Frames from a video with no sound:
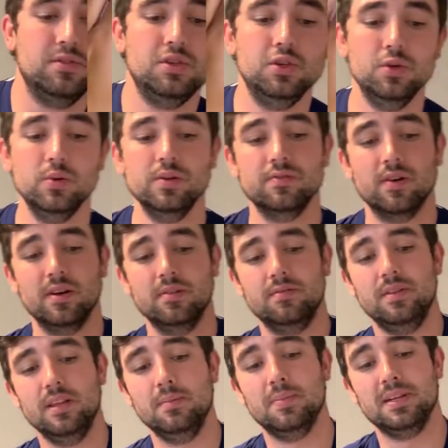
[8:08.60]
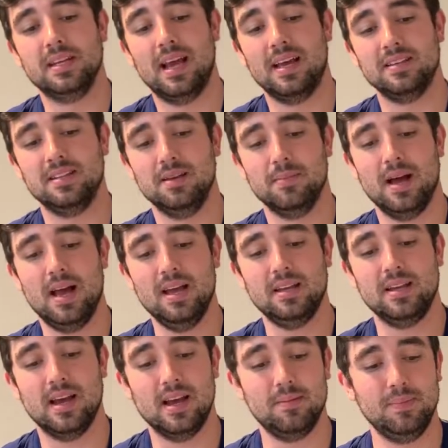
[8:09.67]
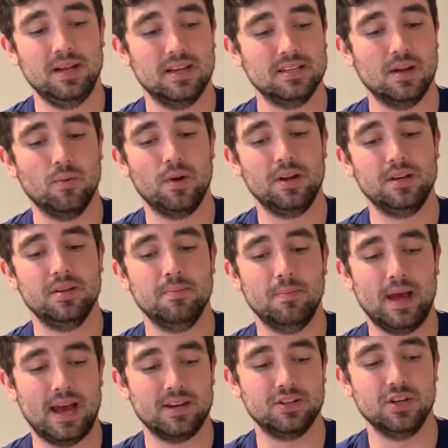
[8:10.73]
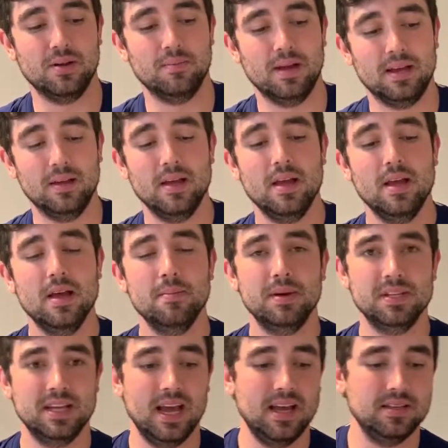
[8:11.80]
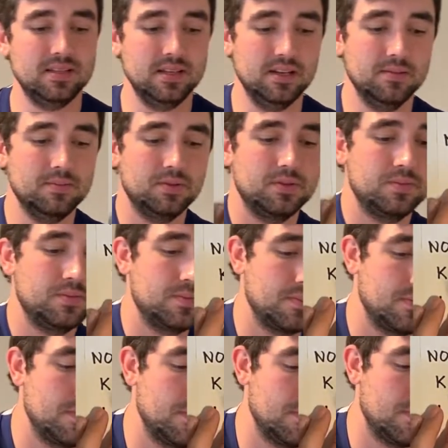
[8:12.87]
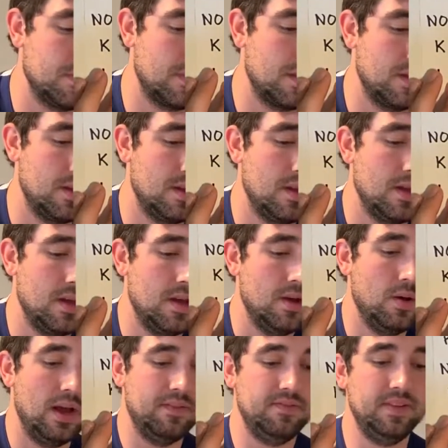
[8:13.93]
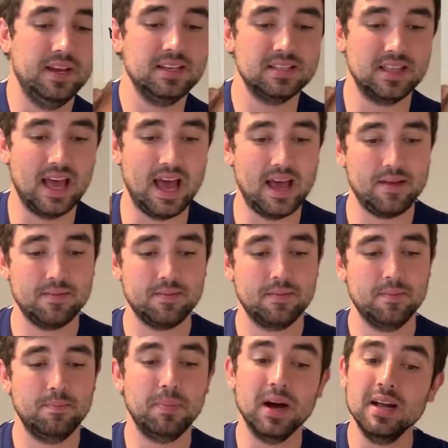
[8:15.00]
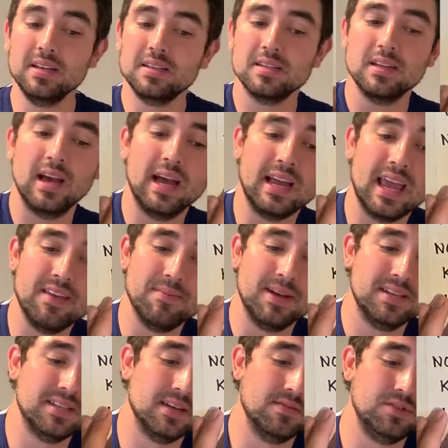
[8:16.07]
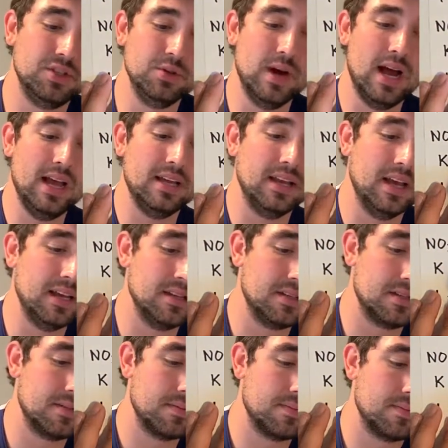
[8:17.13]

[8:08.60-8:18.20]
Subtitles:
2 in front of the potassium iodide because I wanted to match up my potassiums. I fixed that, but I gave myself 2 iodides.